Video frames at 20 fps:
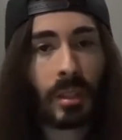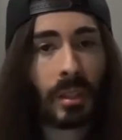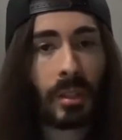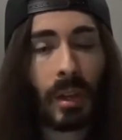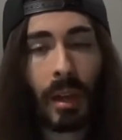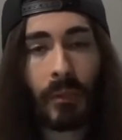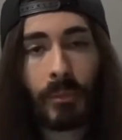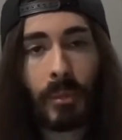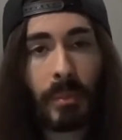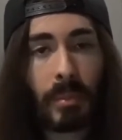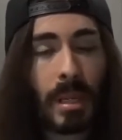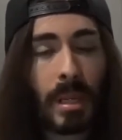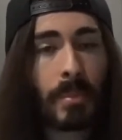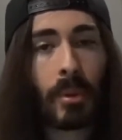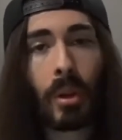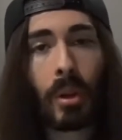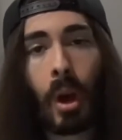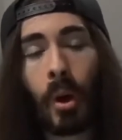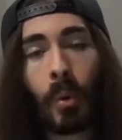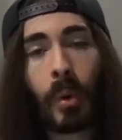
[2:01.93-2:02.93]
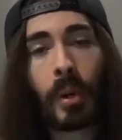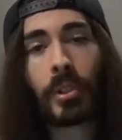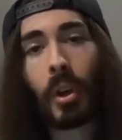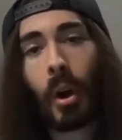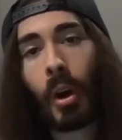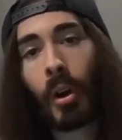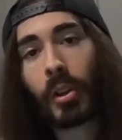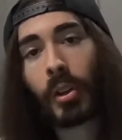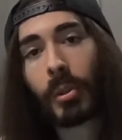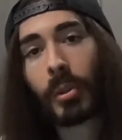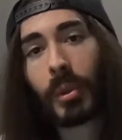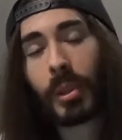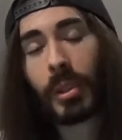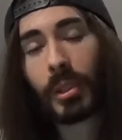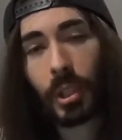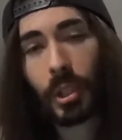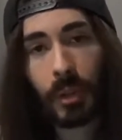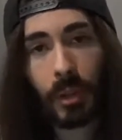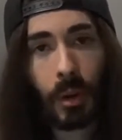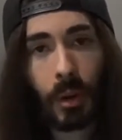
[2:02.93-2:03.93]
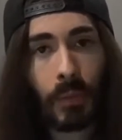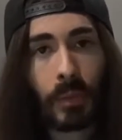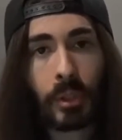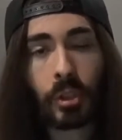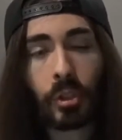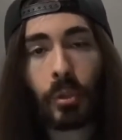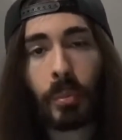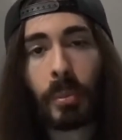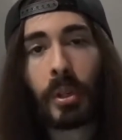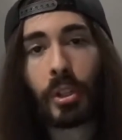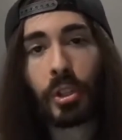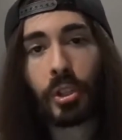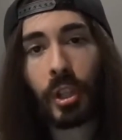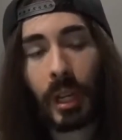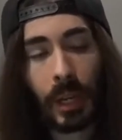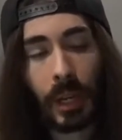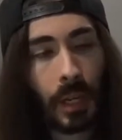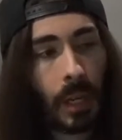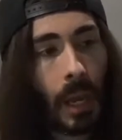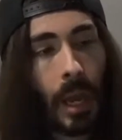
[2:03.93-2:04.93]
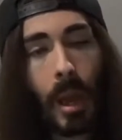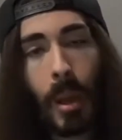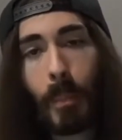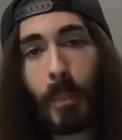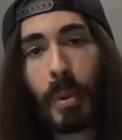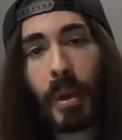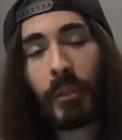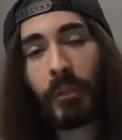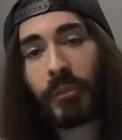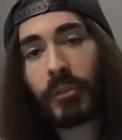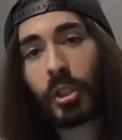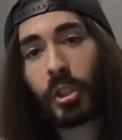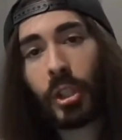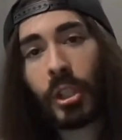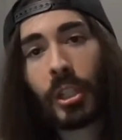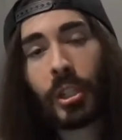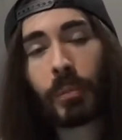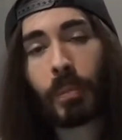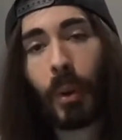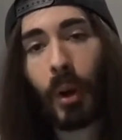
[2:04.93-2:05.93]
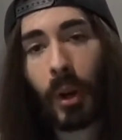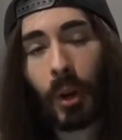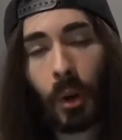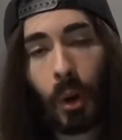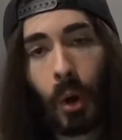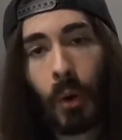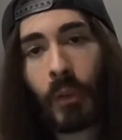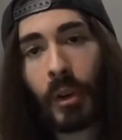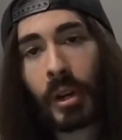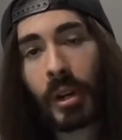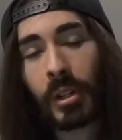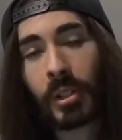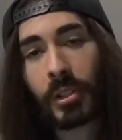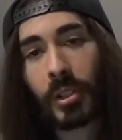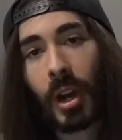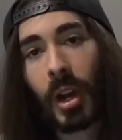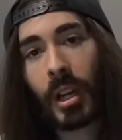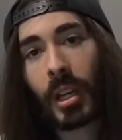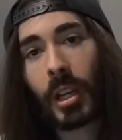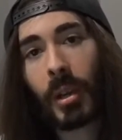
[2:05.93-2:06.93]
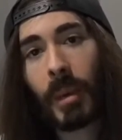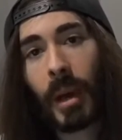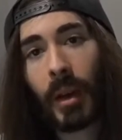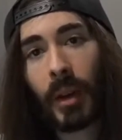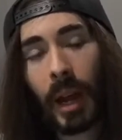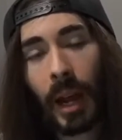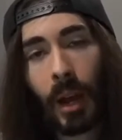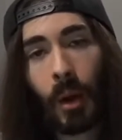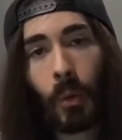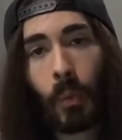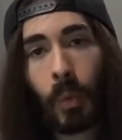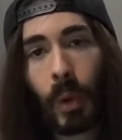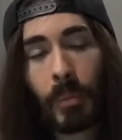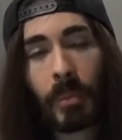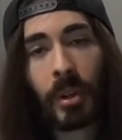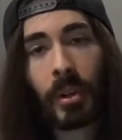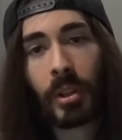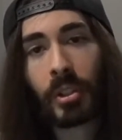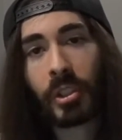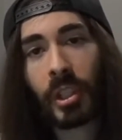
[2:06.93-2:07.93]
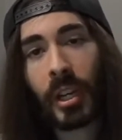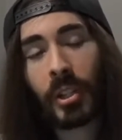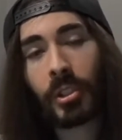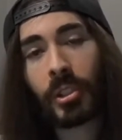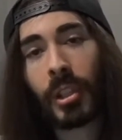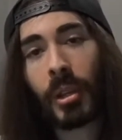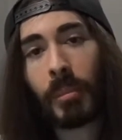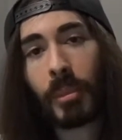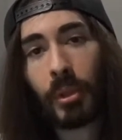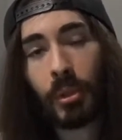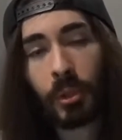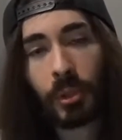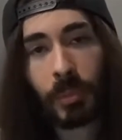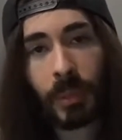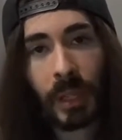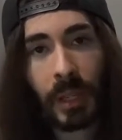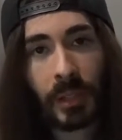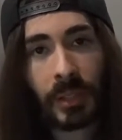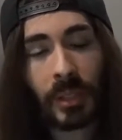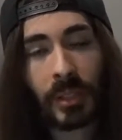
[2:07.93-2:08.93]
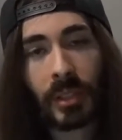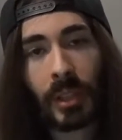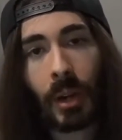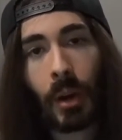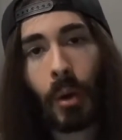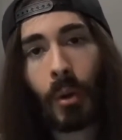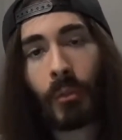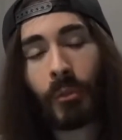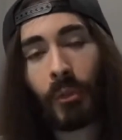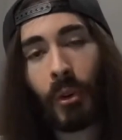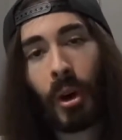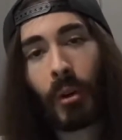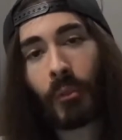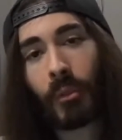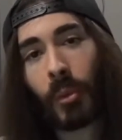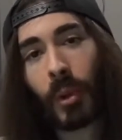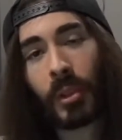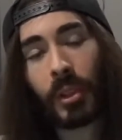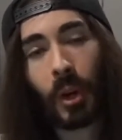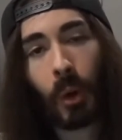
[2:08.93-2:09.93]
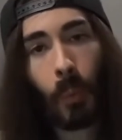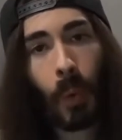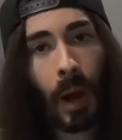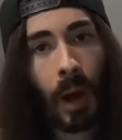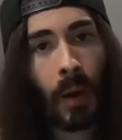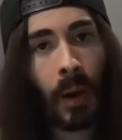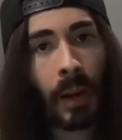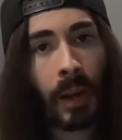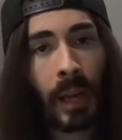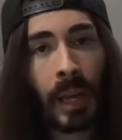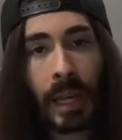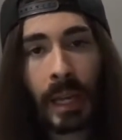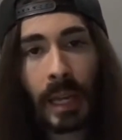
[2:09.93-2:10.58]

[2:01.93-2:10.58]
and then you have people always arguing with each other over the stupidest shit. Biff Cheeseburger over here is talking about how women are sexually abused because it's their own fault for what they're wearing,